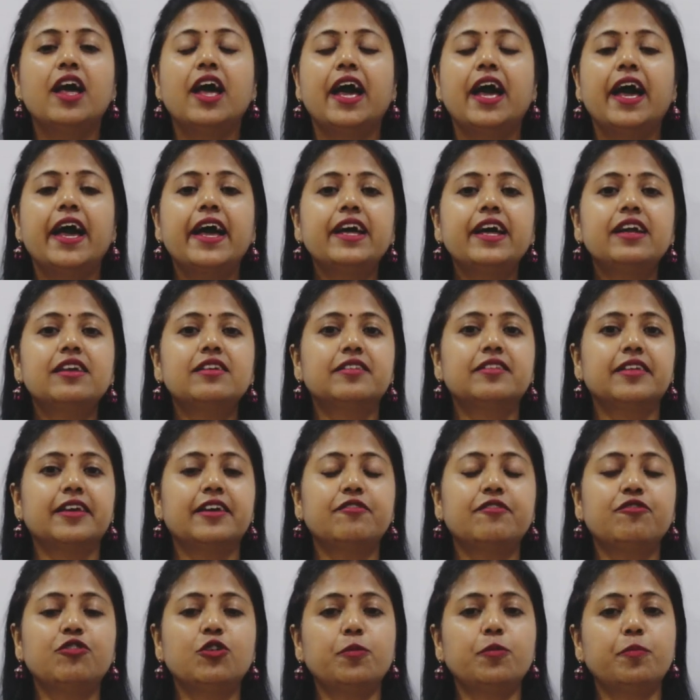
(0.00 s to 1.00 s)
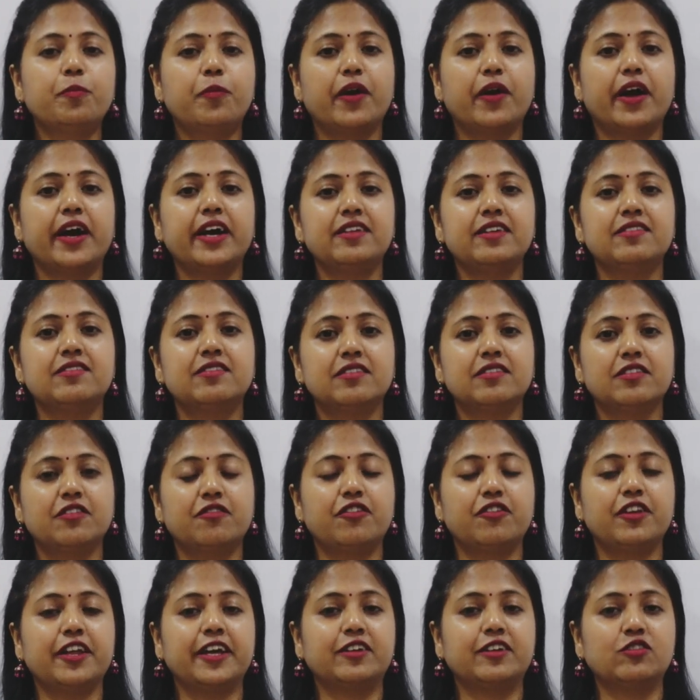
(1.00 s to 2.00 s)
and therefore price
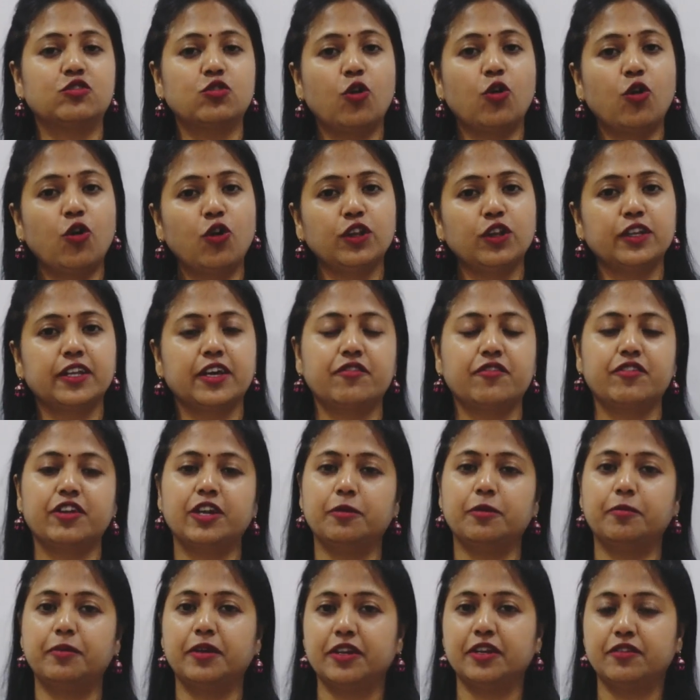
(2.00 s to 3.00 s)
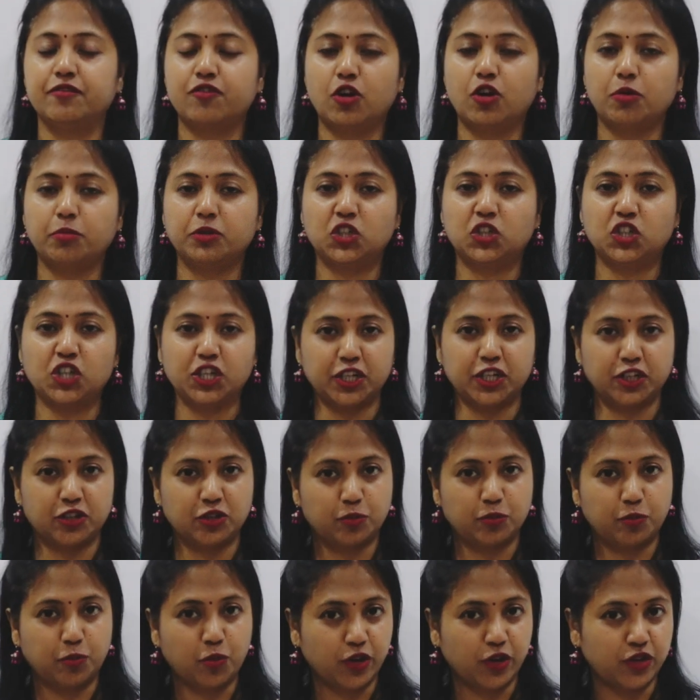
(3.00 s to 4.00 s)
reflects all the available information at
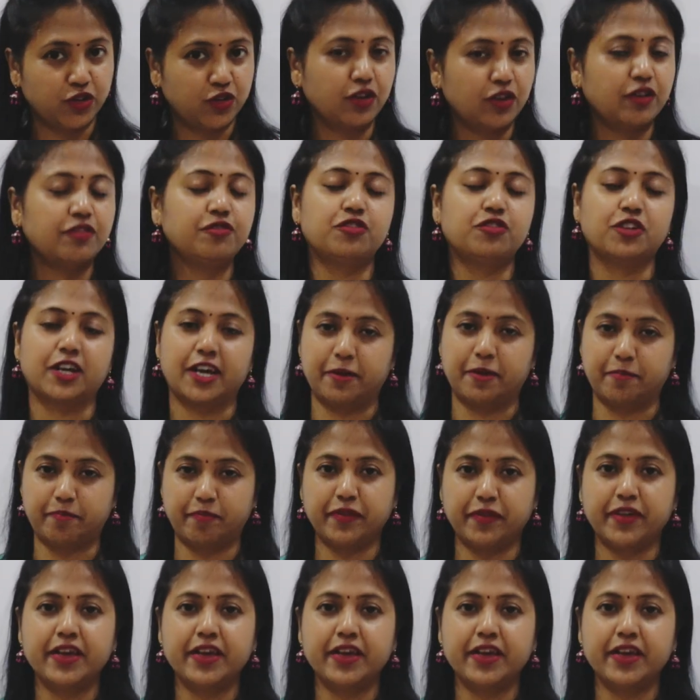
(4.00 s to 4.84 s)
a point of time.